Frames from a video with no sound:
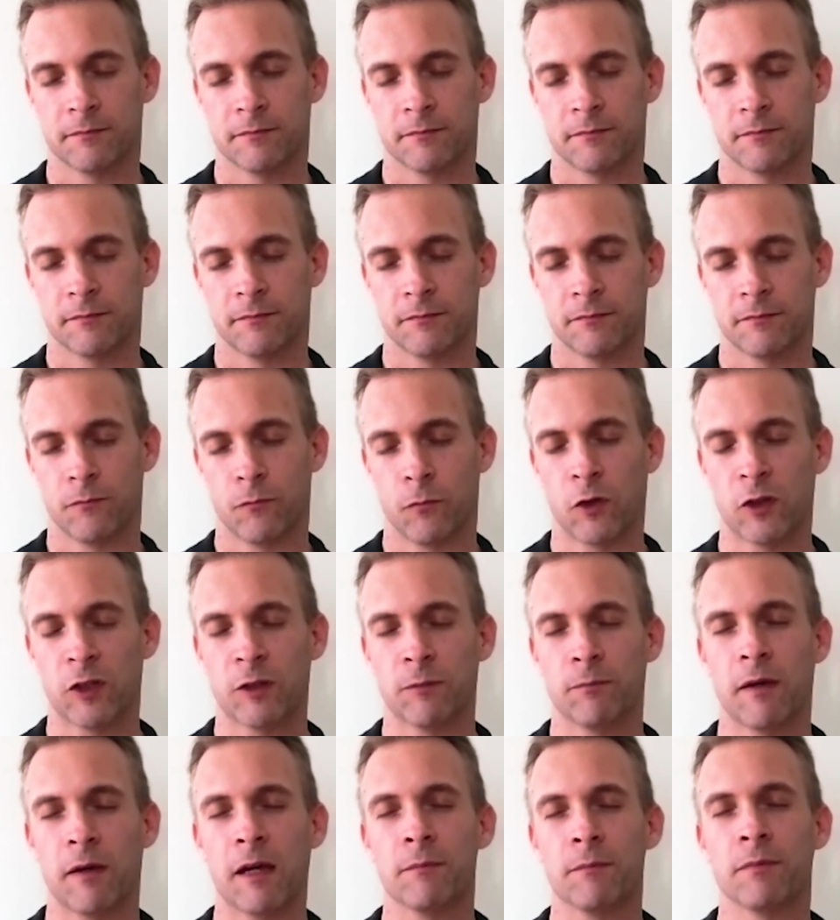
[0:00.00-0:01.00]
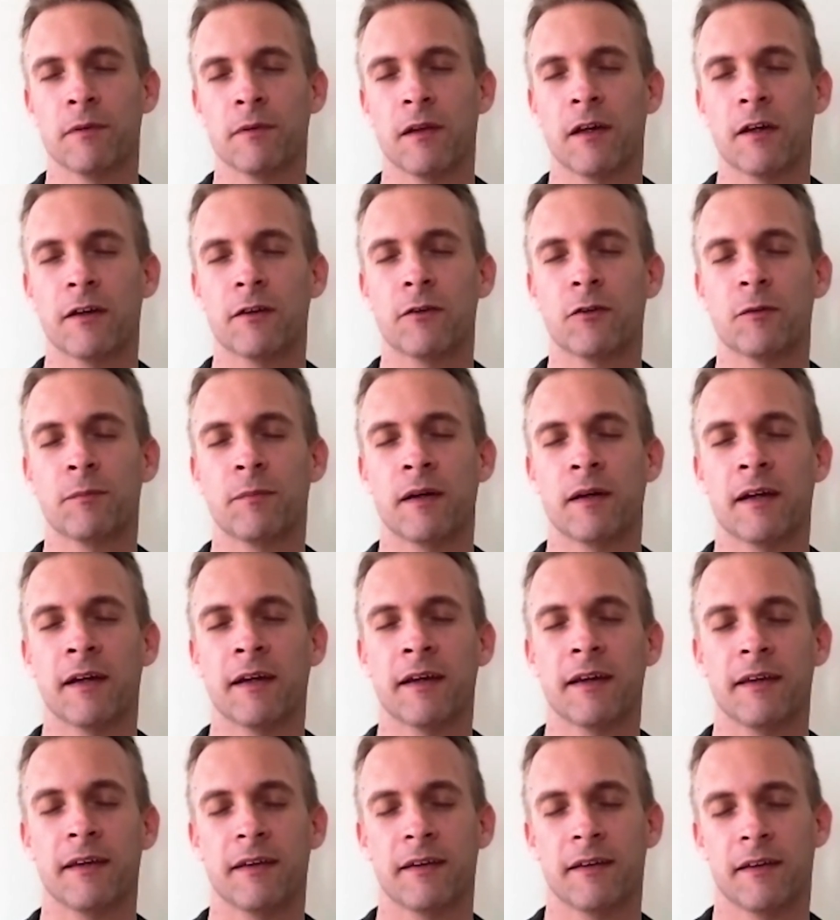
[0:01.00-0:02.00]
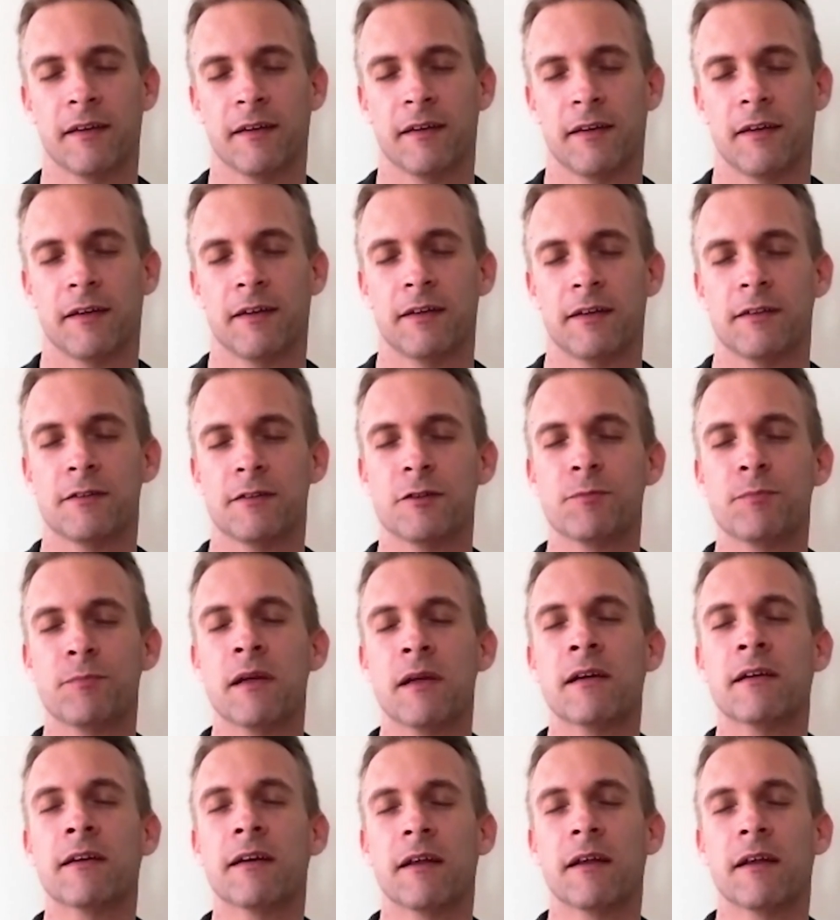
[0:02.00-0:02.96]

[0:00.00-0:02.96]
whether by blood or by spirit.